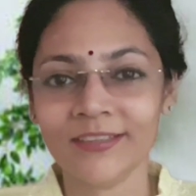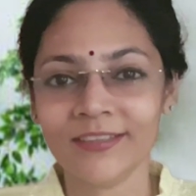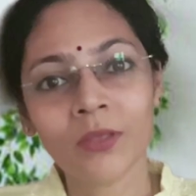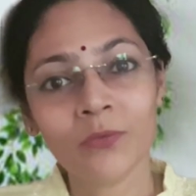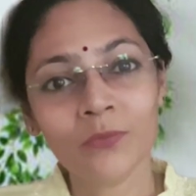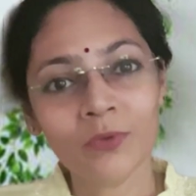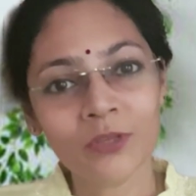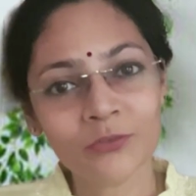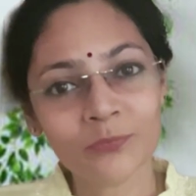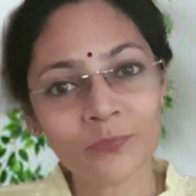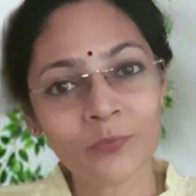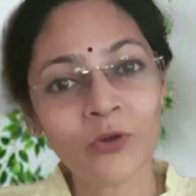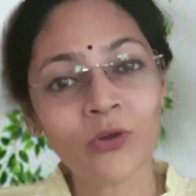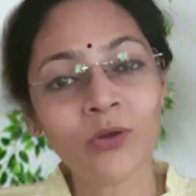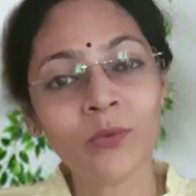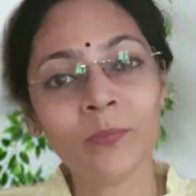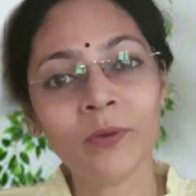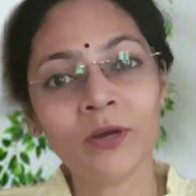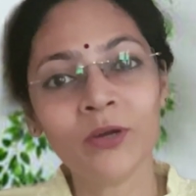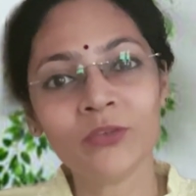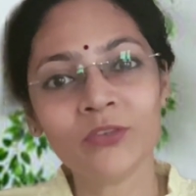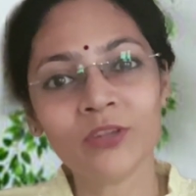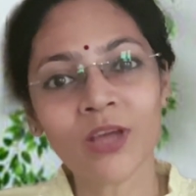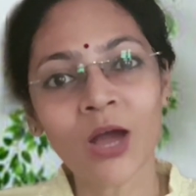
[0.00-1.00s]
We spoke
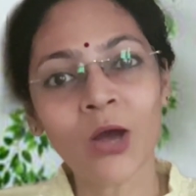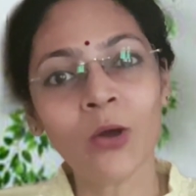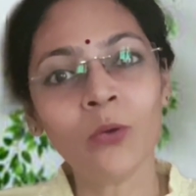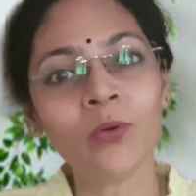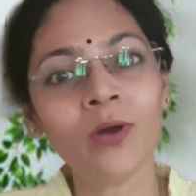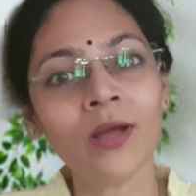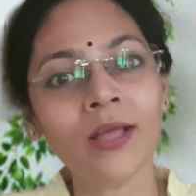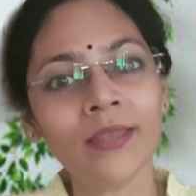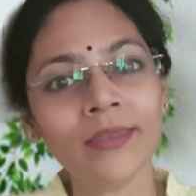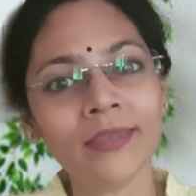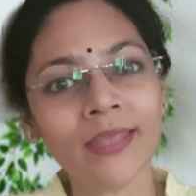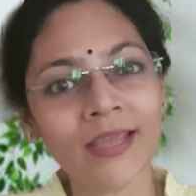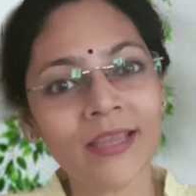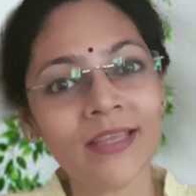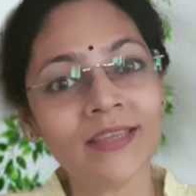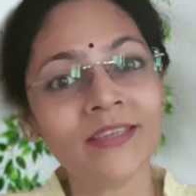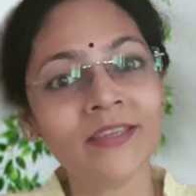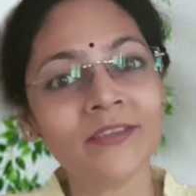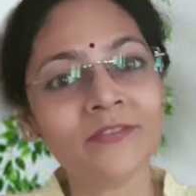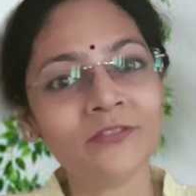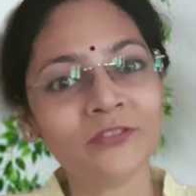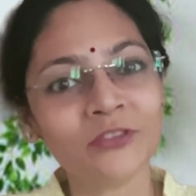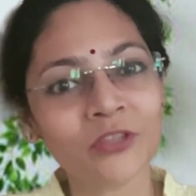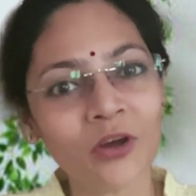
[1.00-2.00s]
about how our
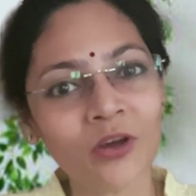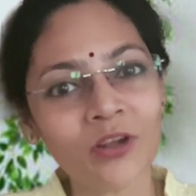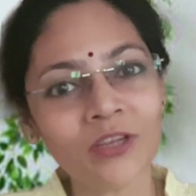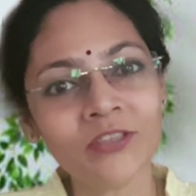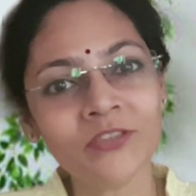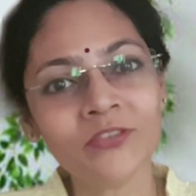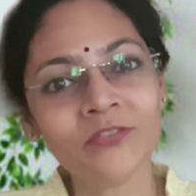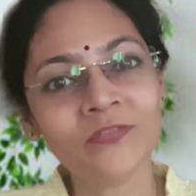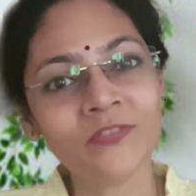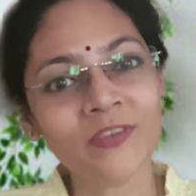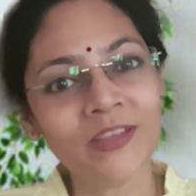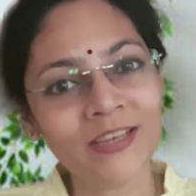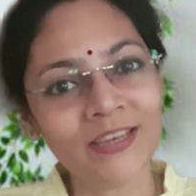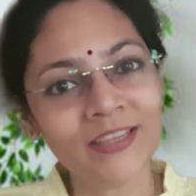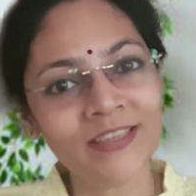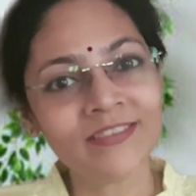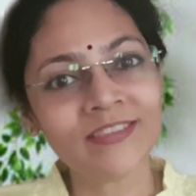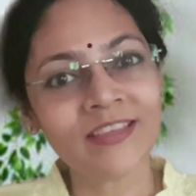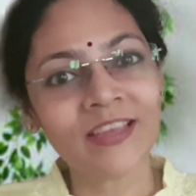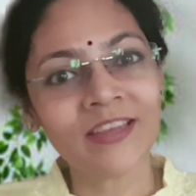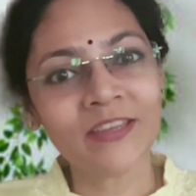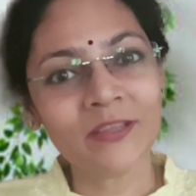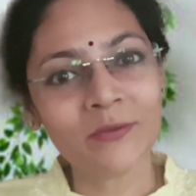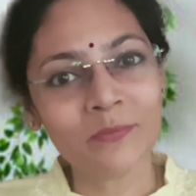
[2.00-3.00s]
negative thoughts, feelings
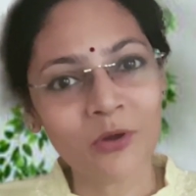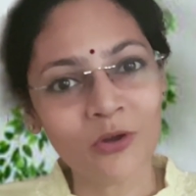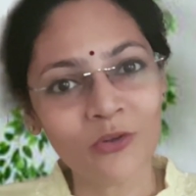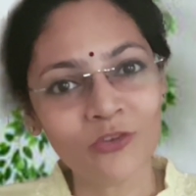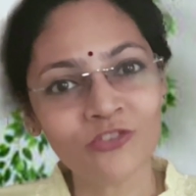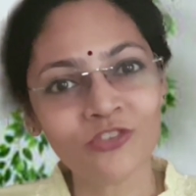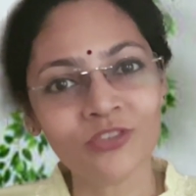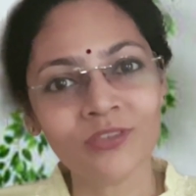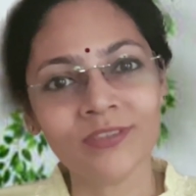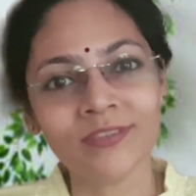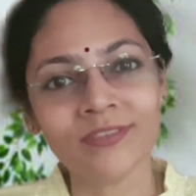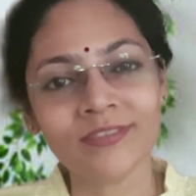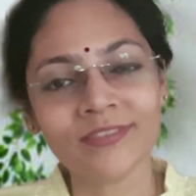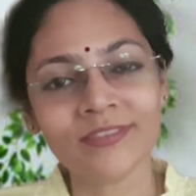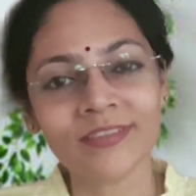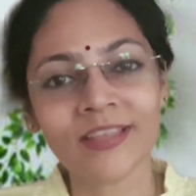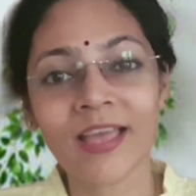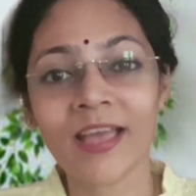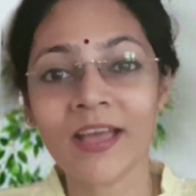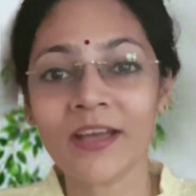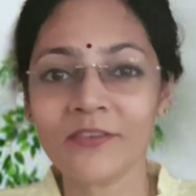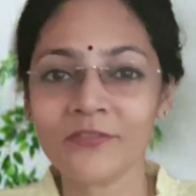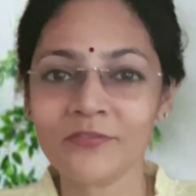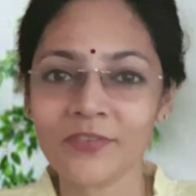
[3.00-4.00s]
and emotions
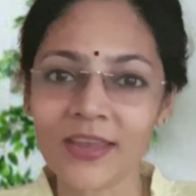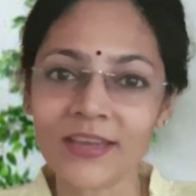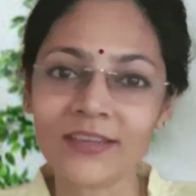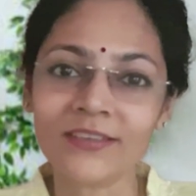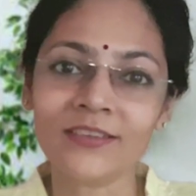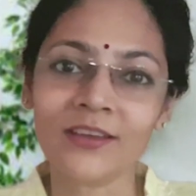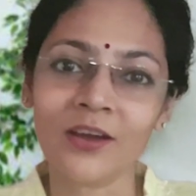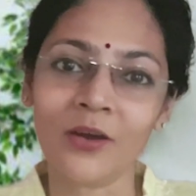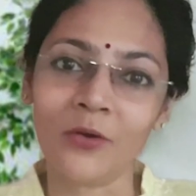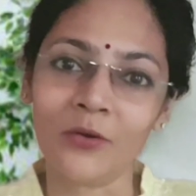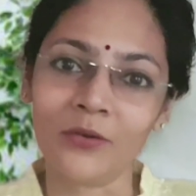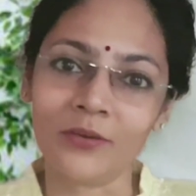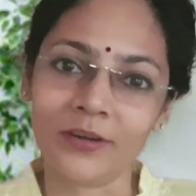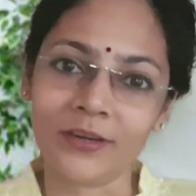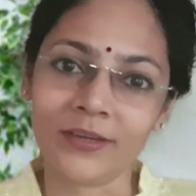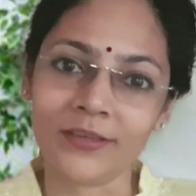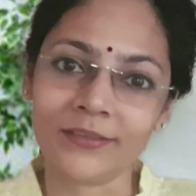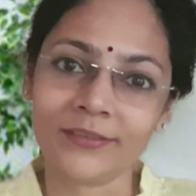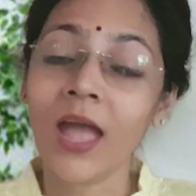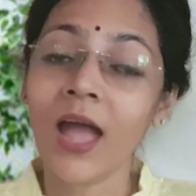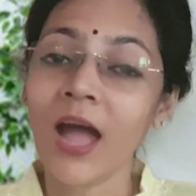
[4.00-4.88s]
affect our aura.